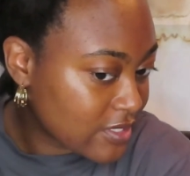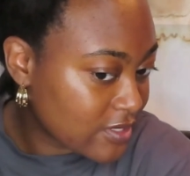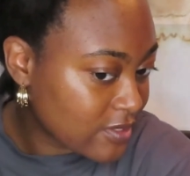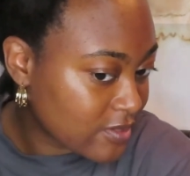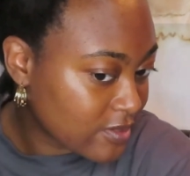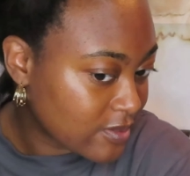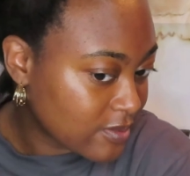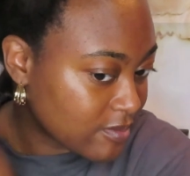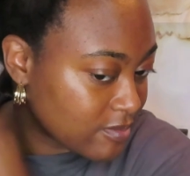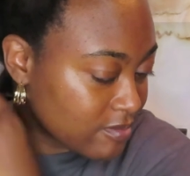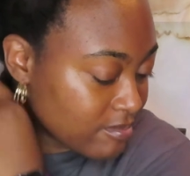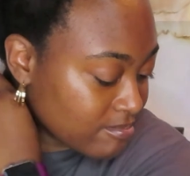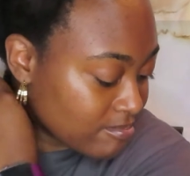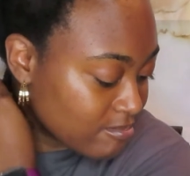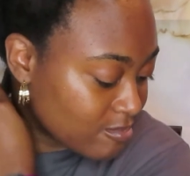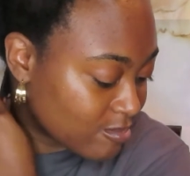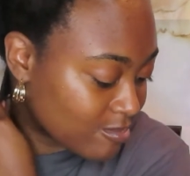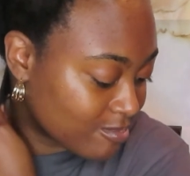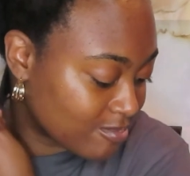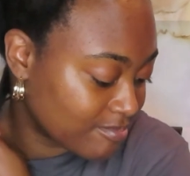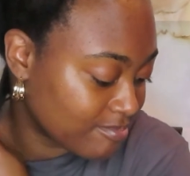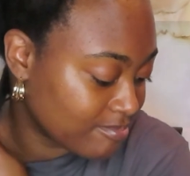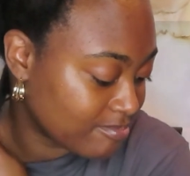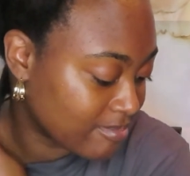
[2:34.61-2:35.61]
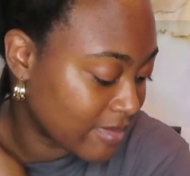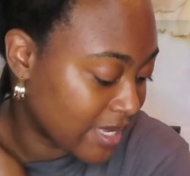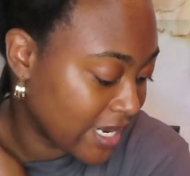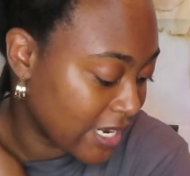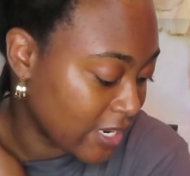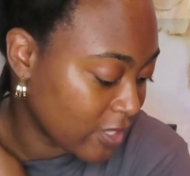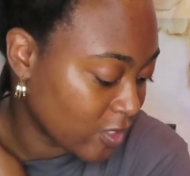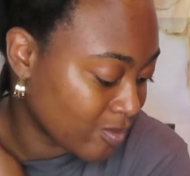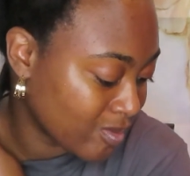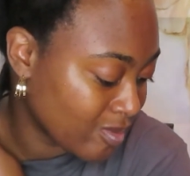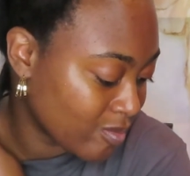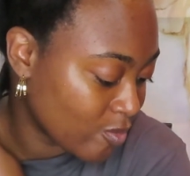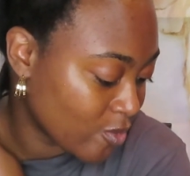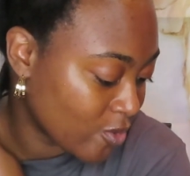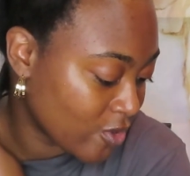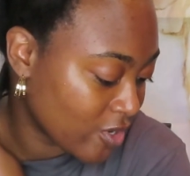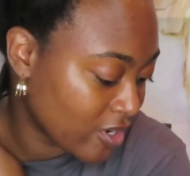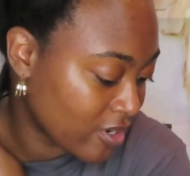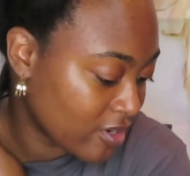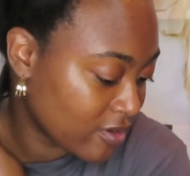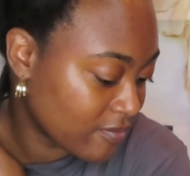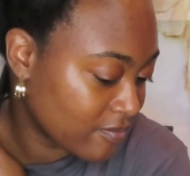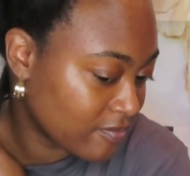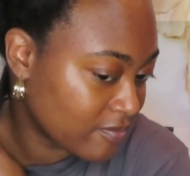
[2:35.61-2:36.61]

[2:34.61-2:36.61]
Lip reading: to, might need a little bit more.